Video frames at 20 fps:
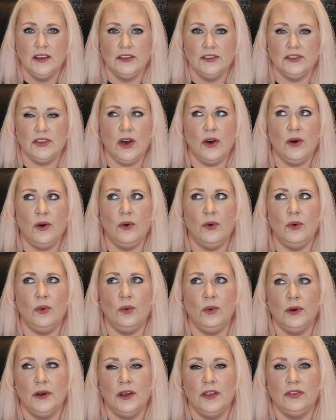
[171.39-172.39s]

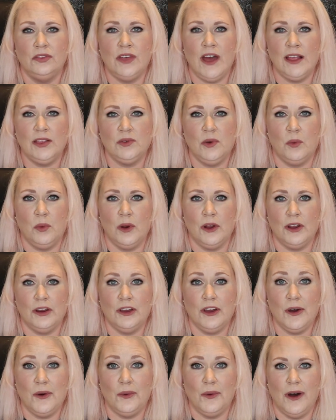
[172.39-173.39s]
So that's what we're
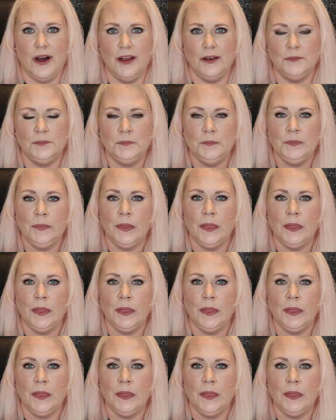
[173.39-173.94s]
going to go on.